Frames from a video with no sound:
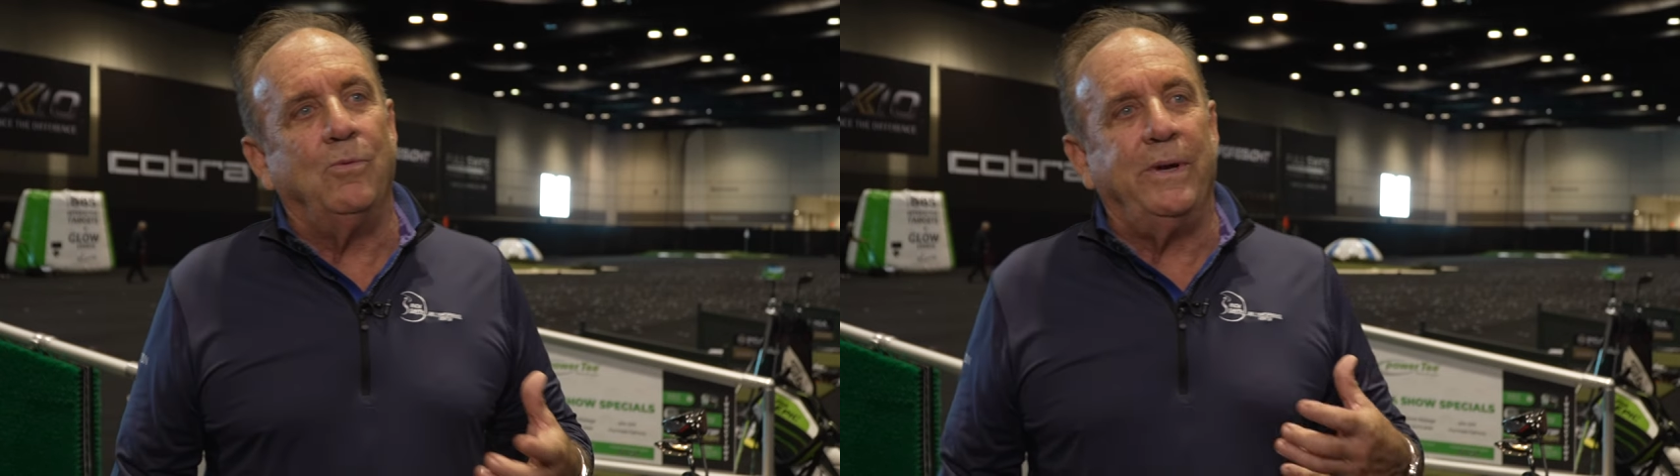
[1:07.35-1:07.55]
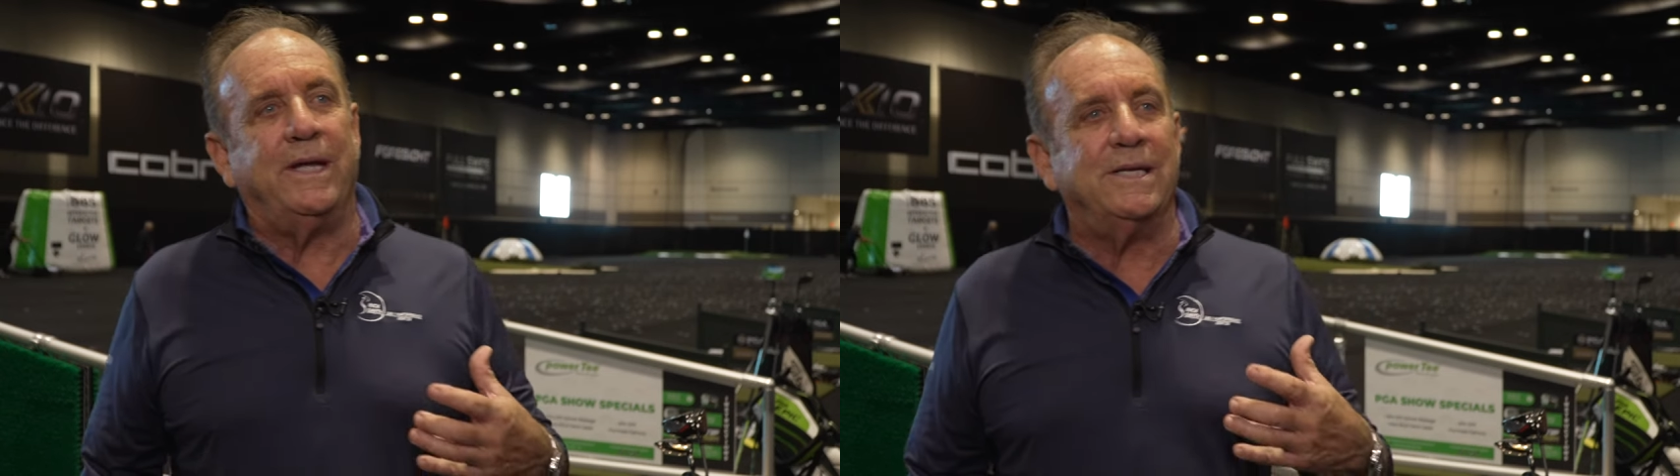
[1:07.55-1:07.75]

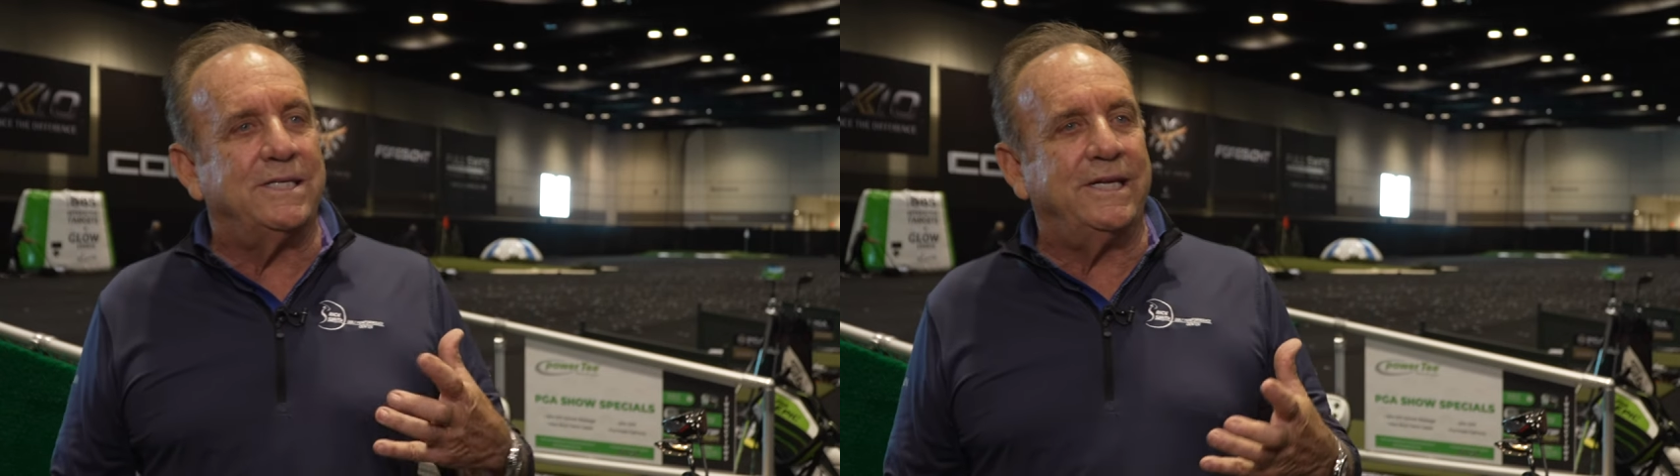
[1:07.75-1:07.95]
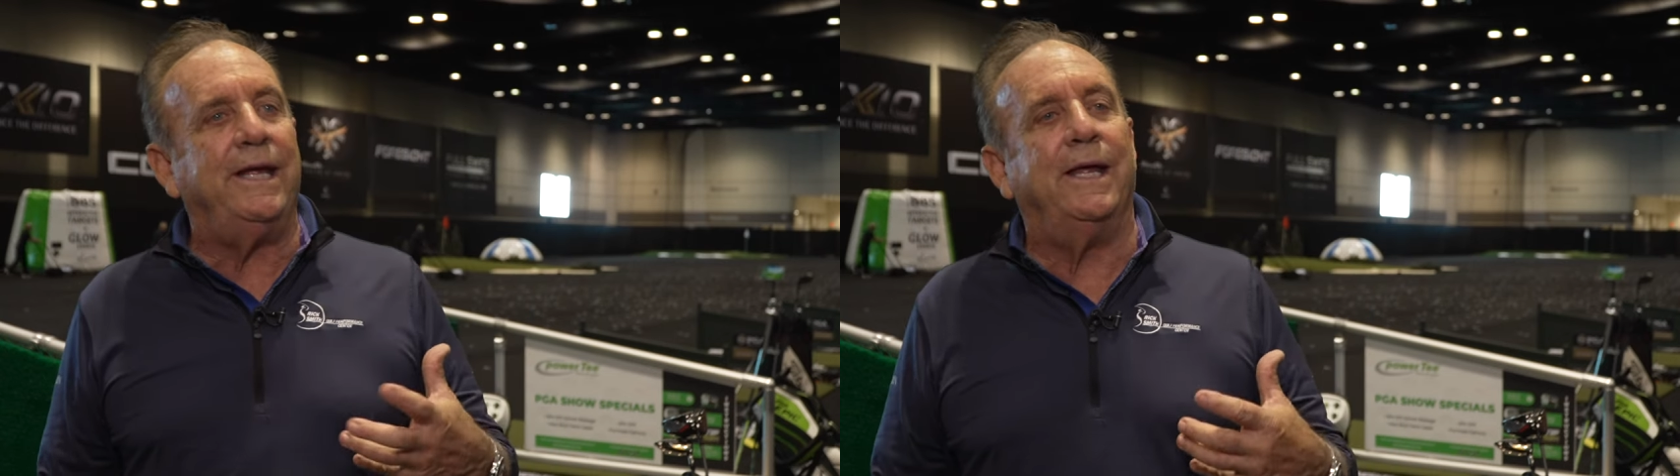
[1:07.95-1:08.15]
We could
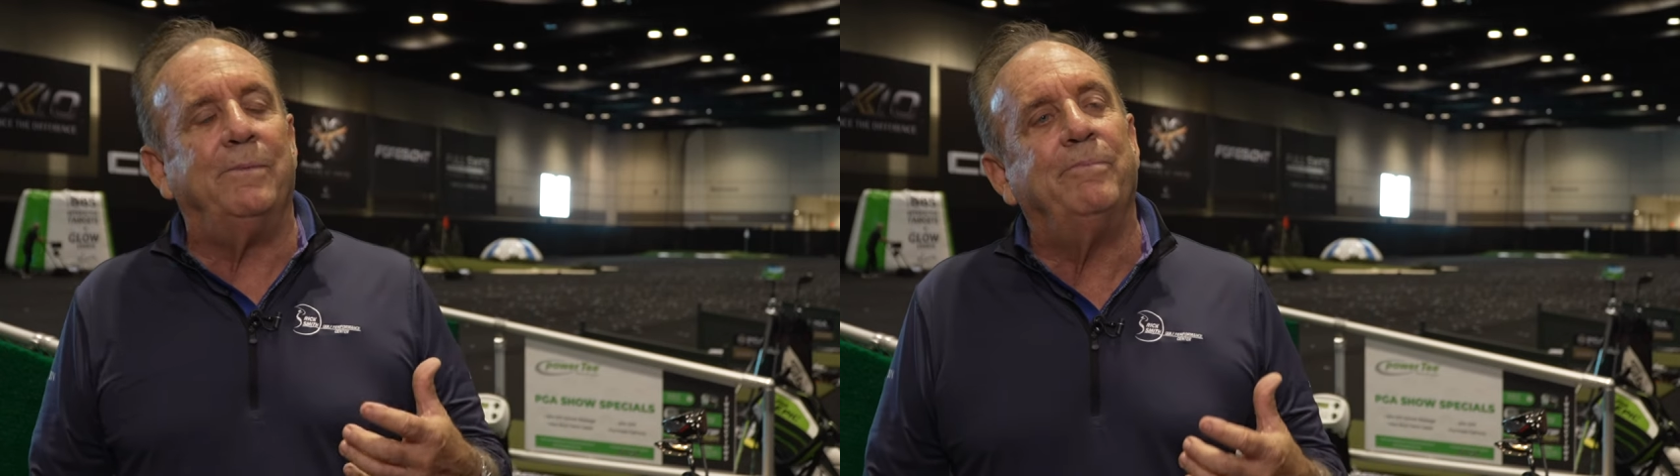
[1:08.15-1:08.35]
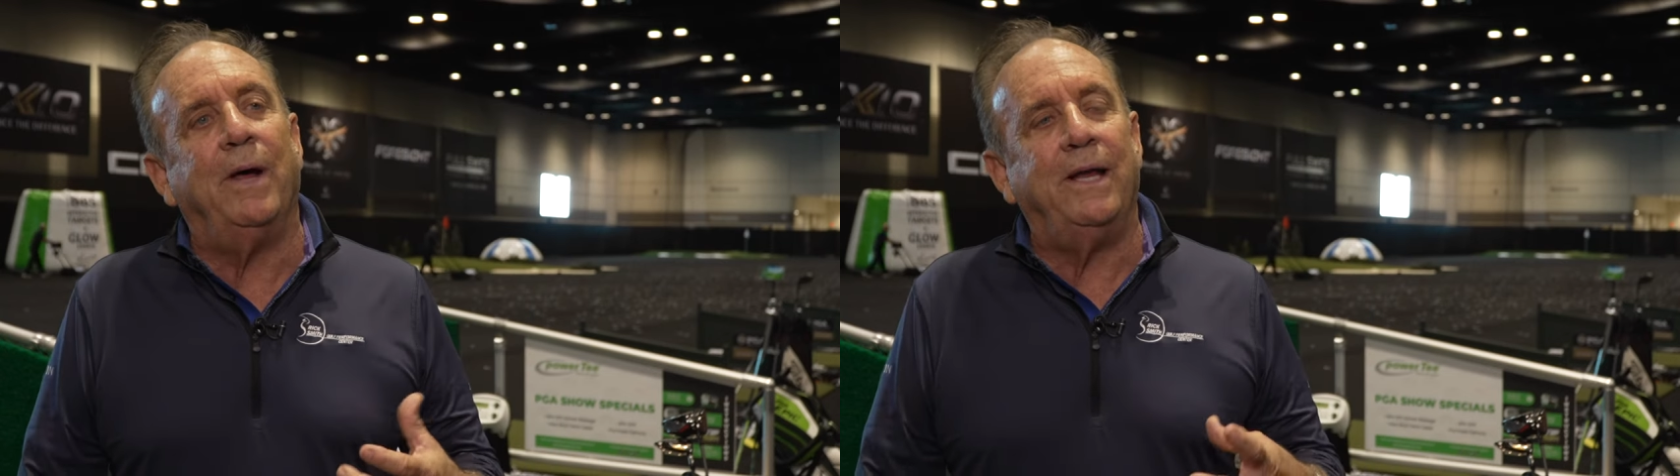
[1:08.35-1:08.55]
see it,
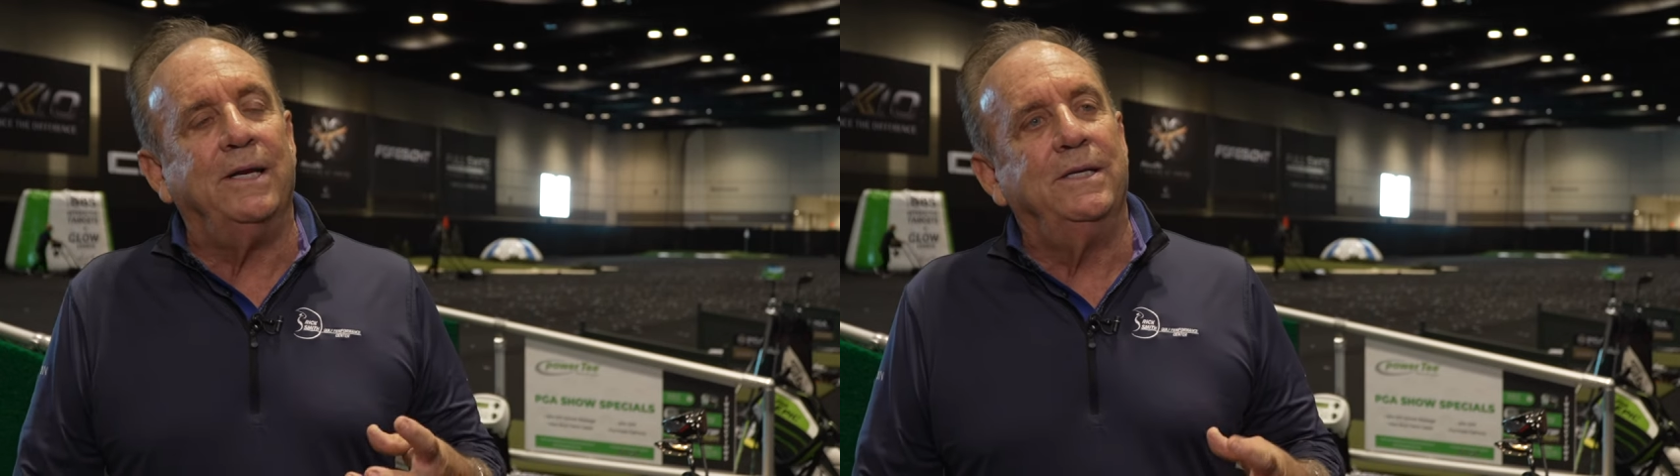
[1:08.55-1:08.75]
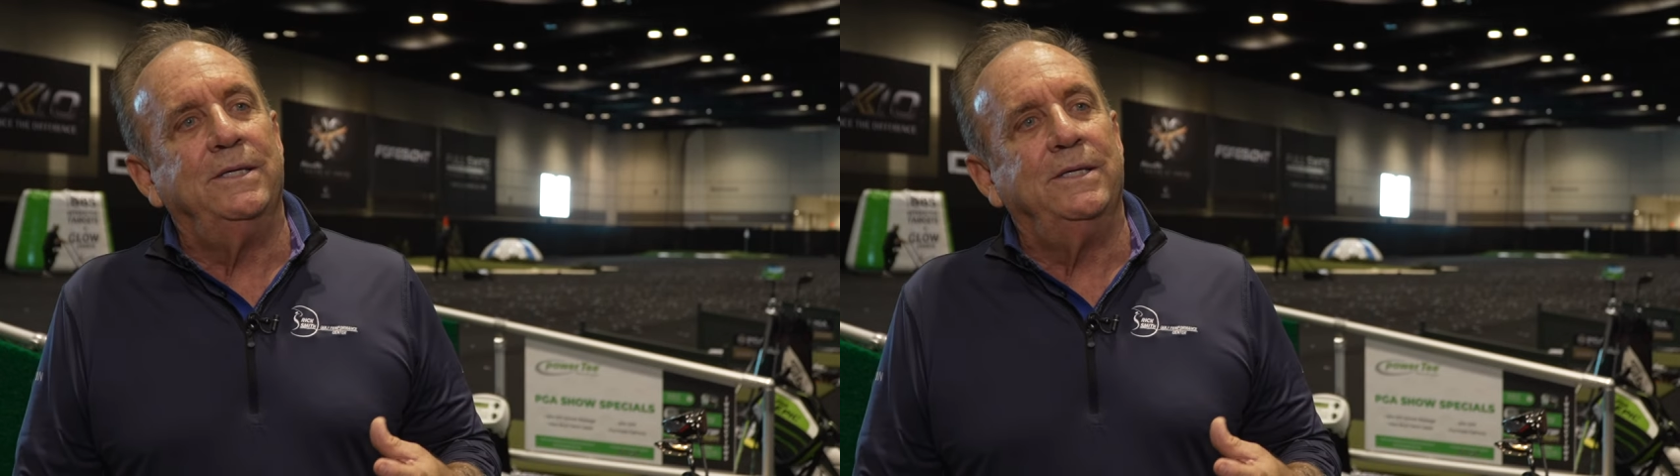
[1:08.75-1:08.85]
but